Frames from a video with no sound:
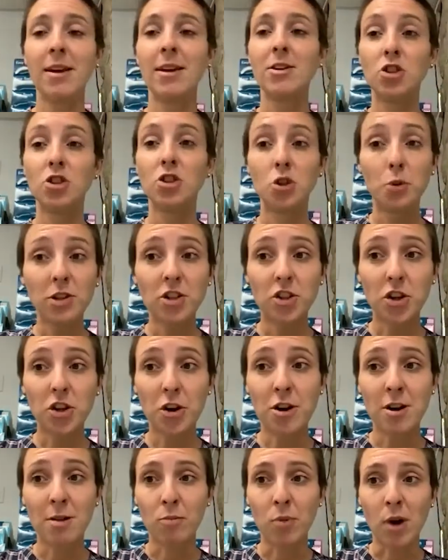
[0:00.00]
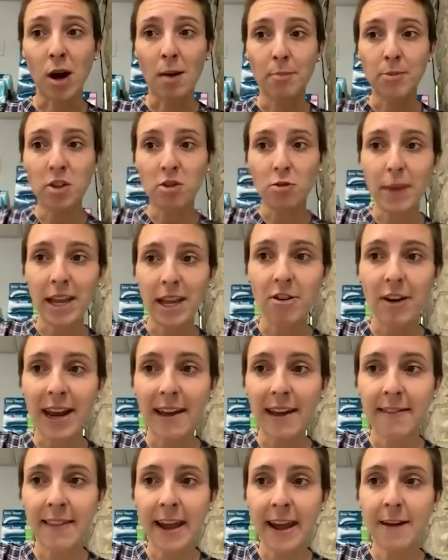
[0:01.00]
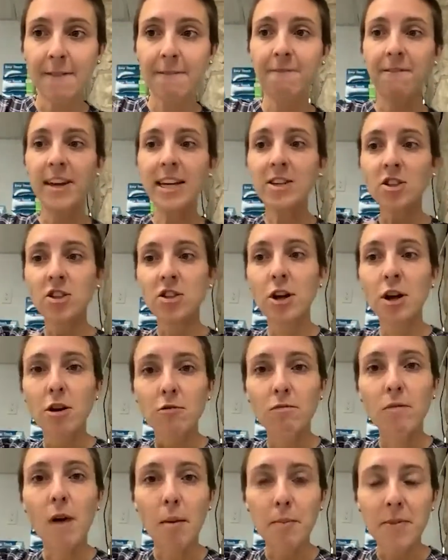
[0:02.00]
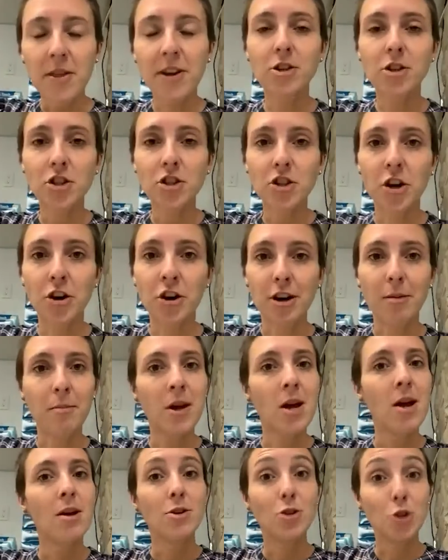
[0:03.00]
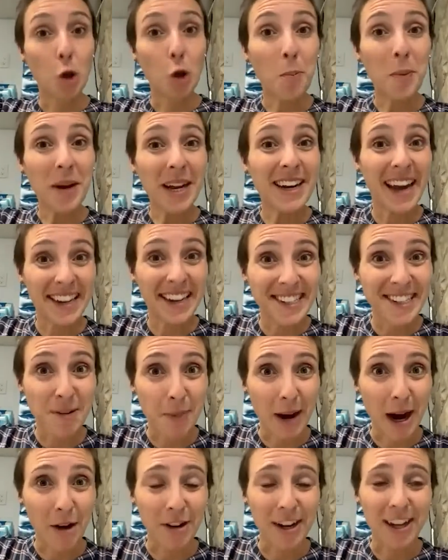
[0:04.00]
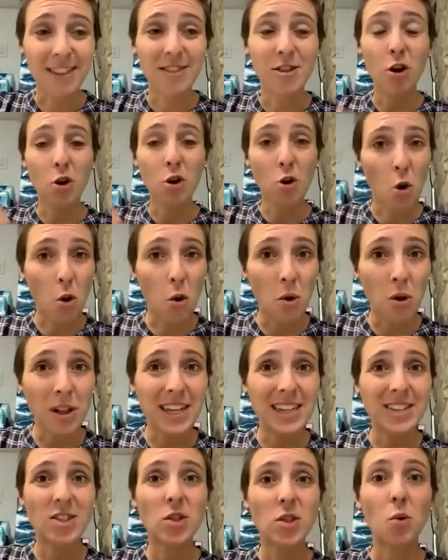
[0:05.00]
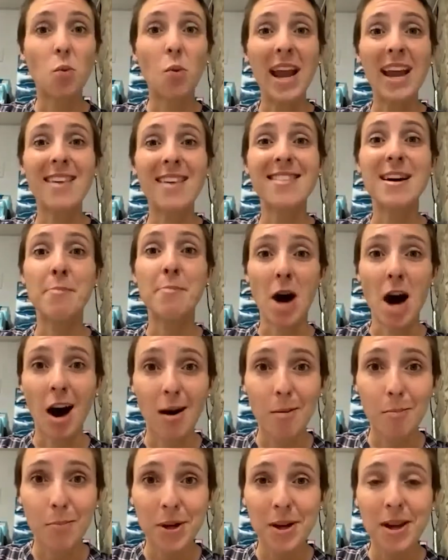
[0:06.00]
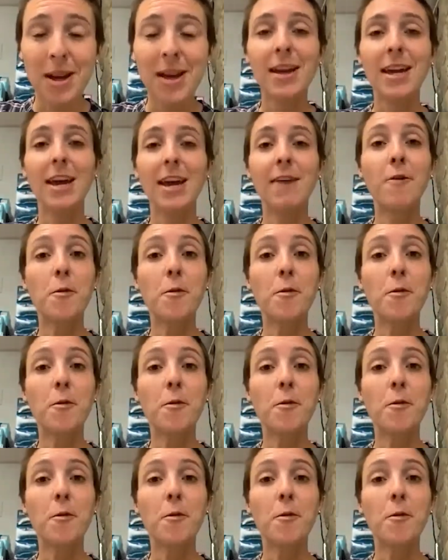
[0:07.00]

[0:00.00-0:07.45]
Do a sternum rub. So make your hand like a fist, rub their sternum. Don't be nice about it. The goal is to wake them up. If a